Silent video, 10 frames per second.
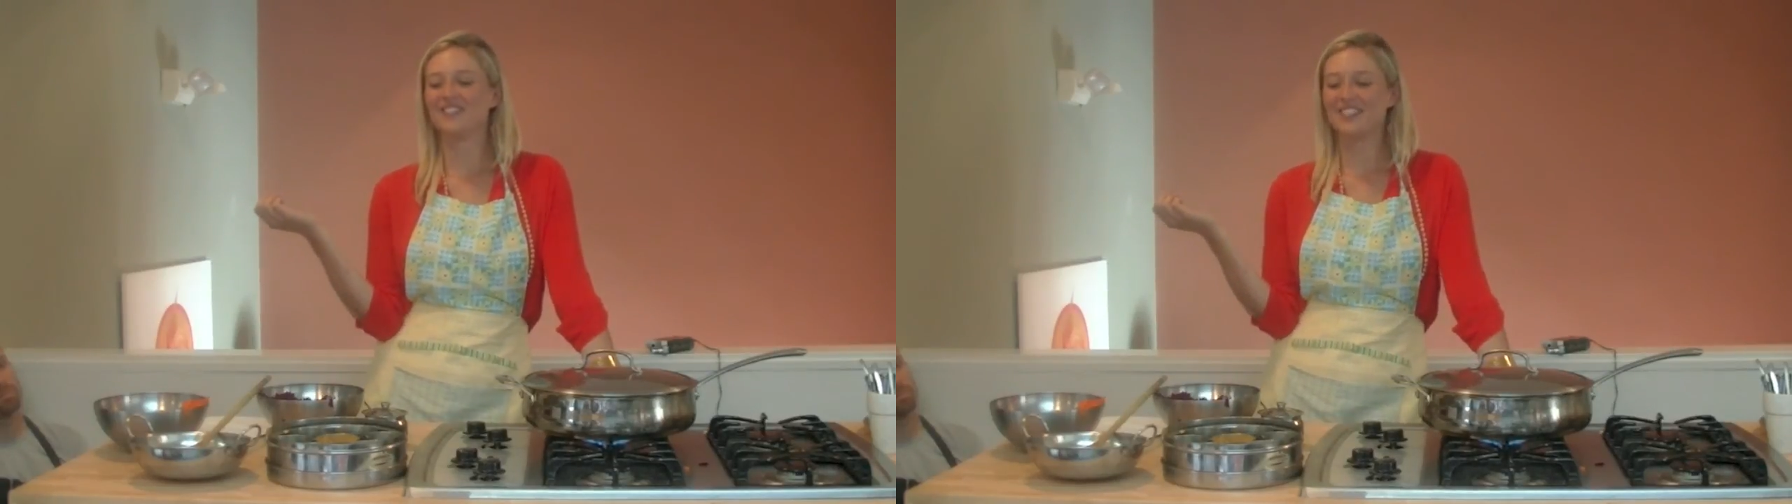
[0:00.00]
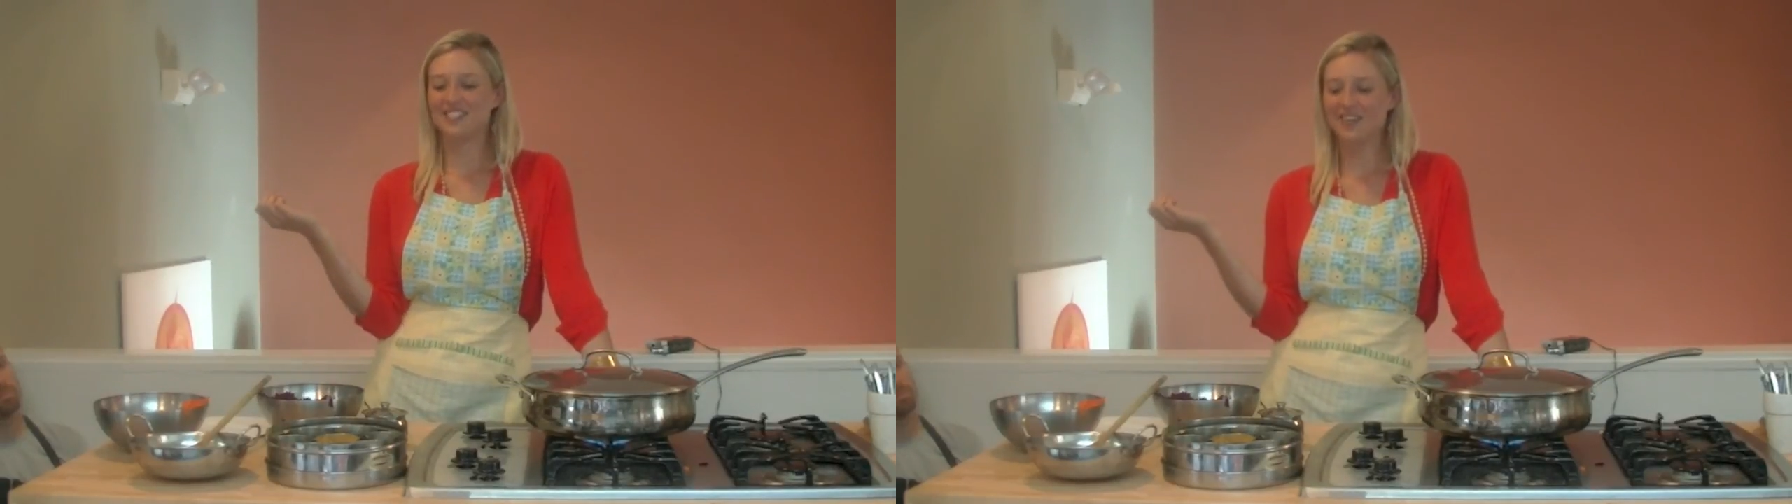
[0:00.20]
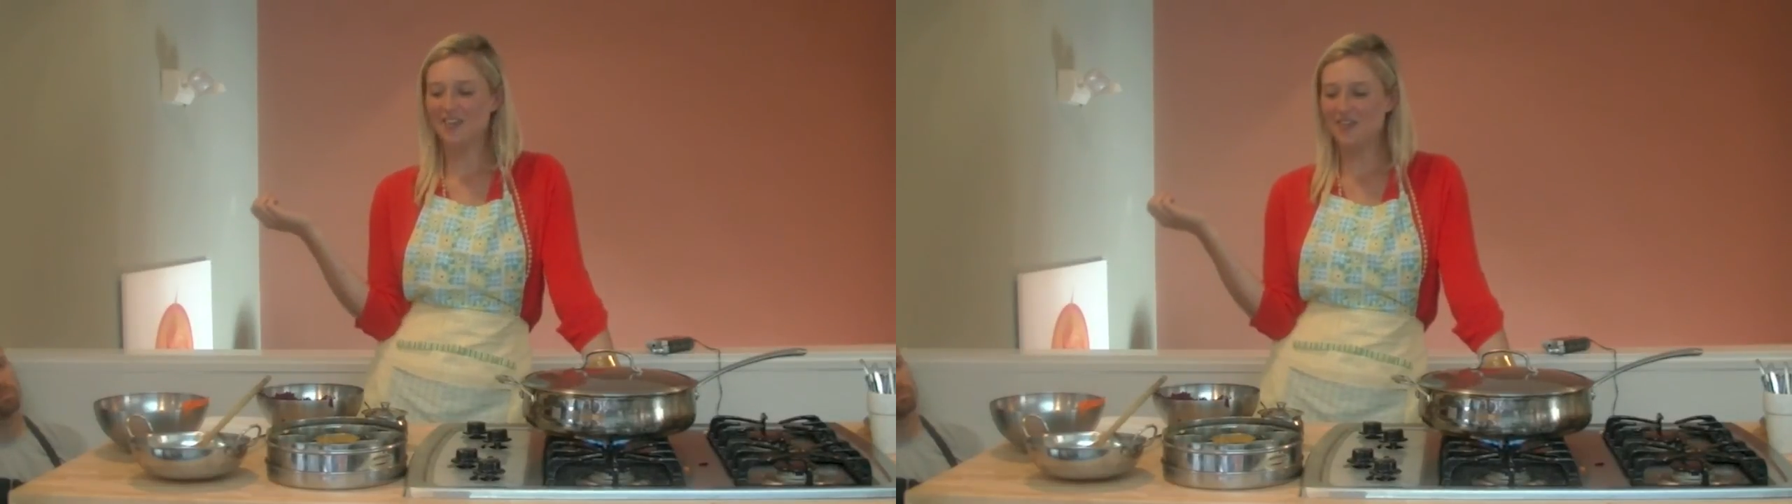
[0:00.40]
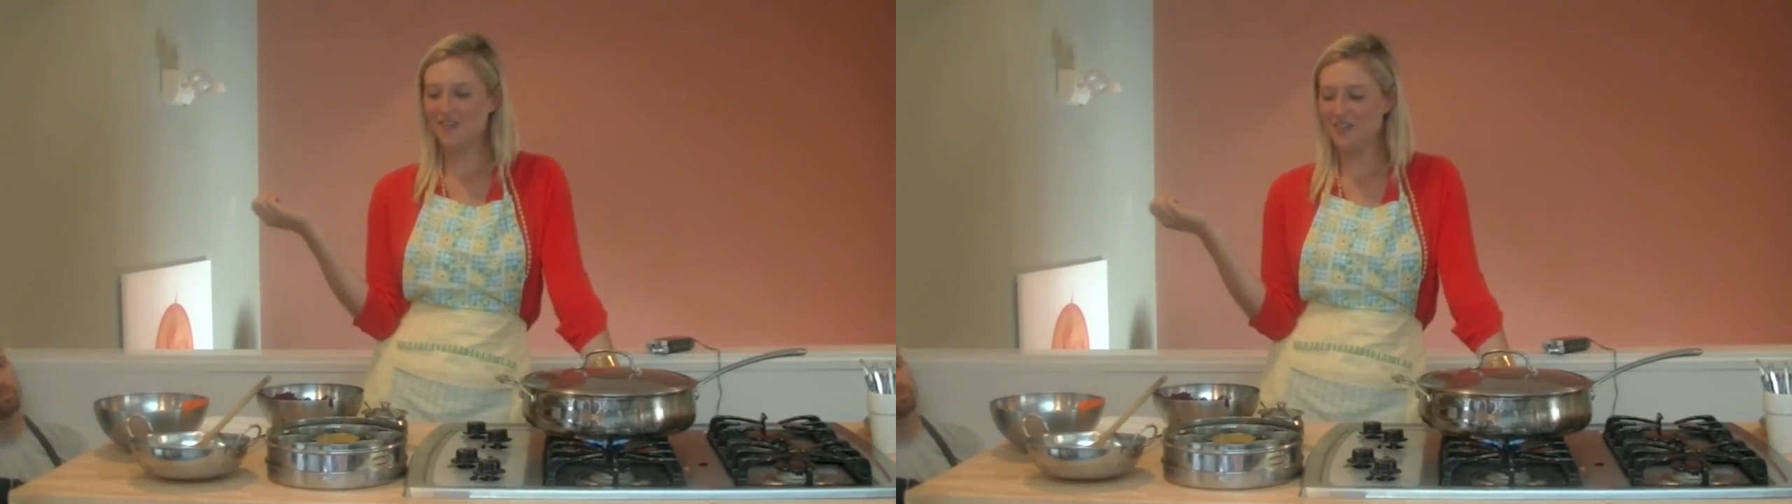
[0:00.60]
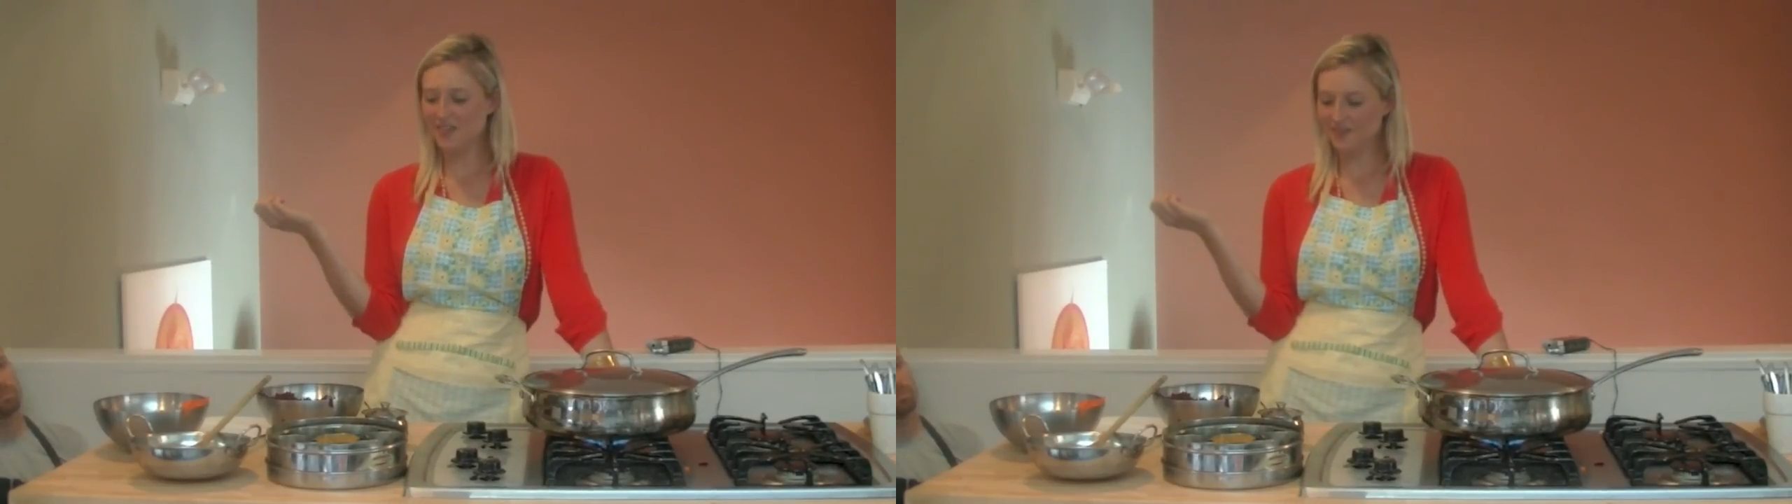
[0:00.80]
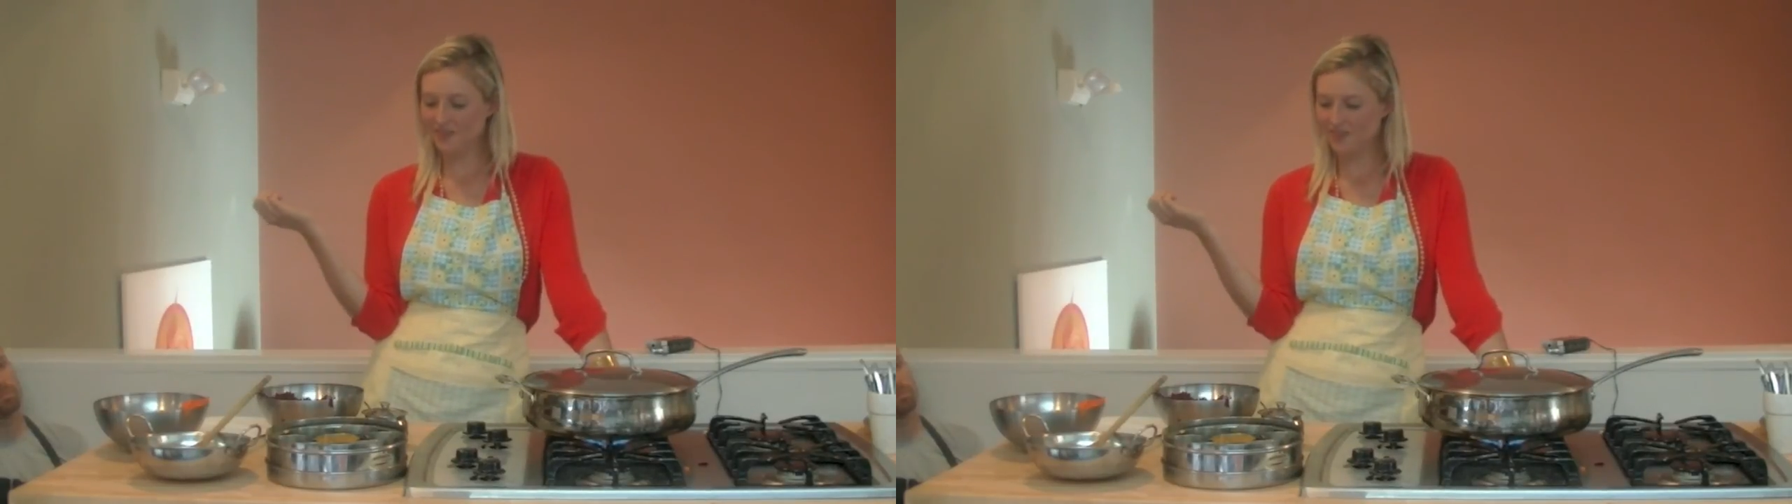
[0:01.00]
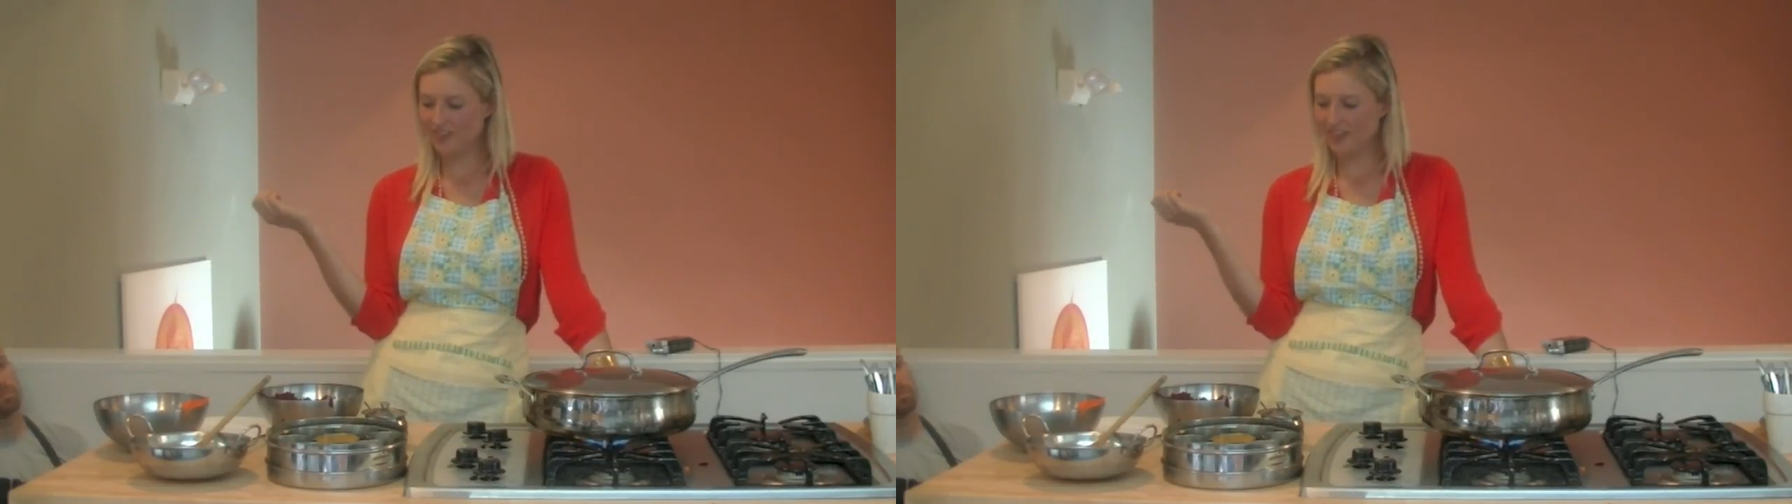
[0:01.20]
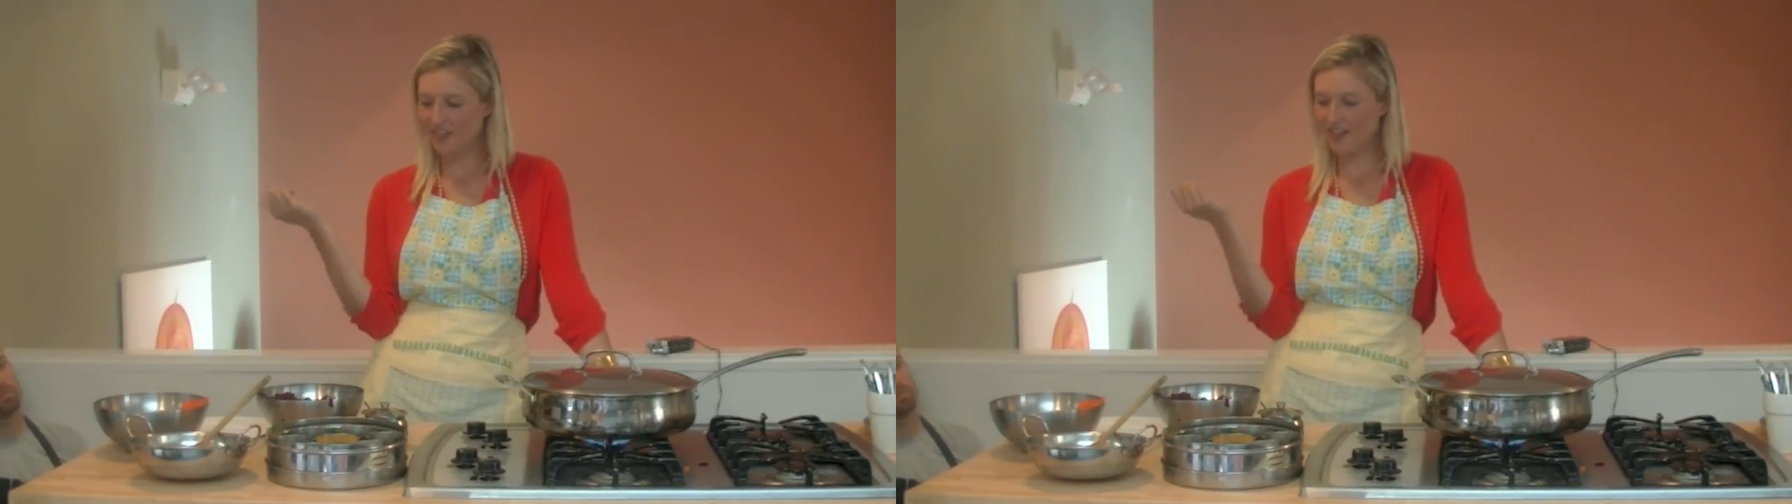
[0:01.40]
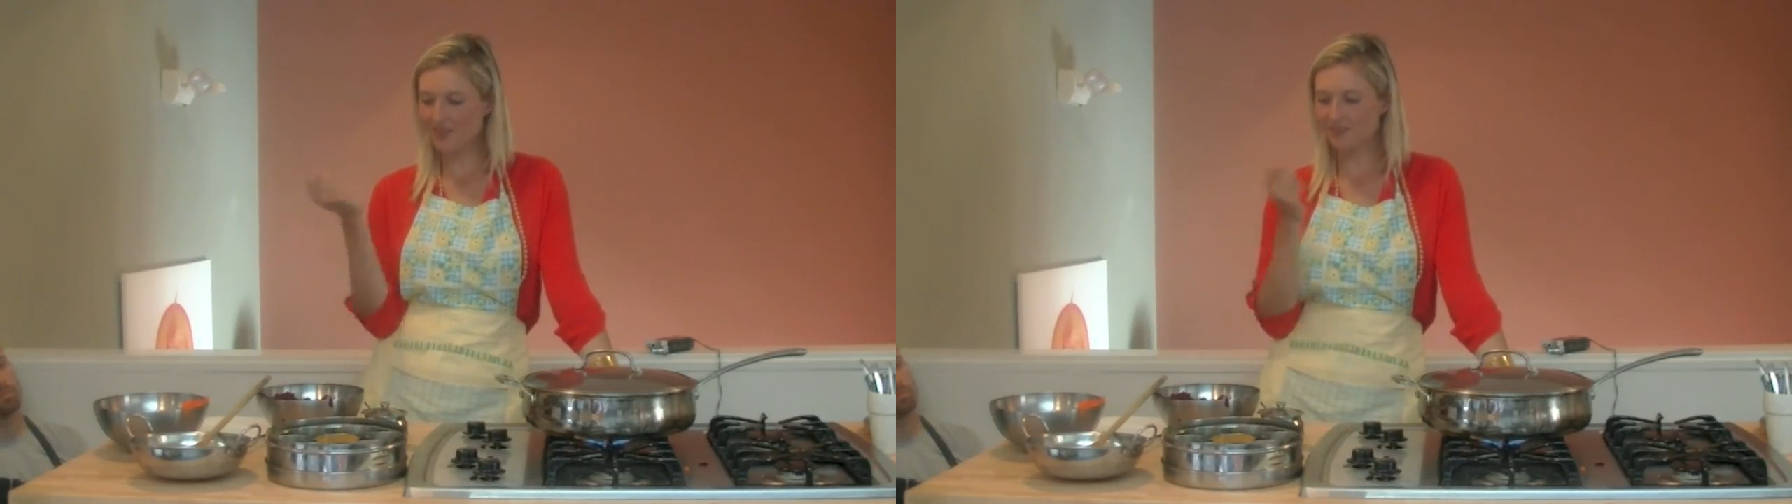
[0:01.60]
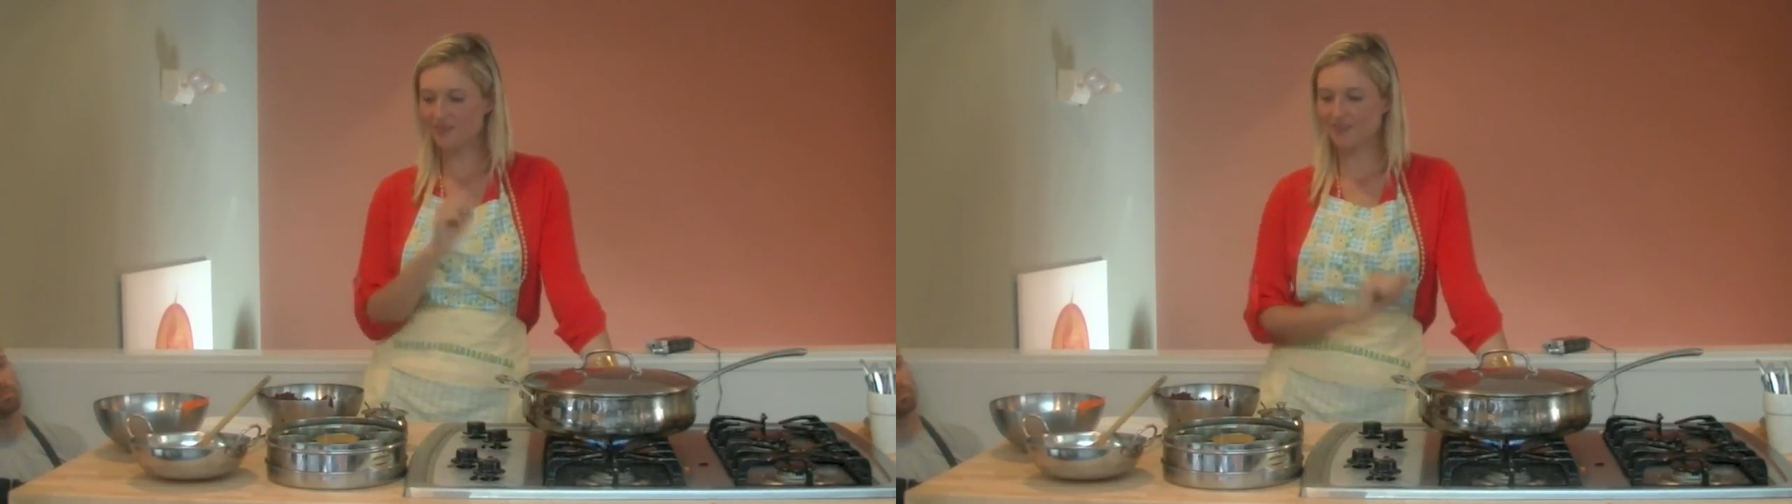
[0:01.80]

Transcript: So yeah,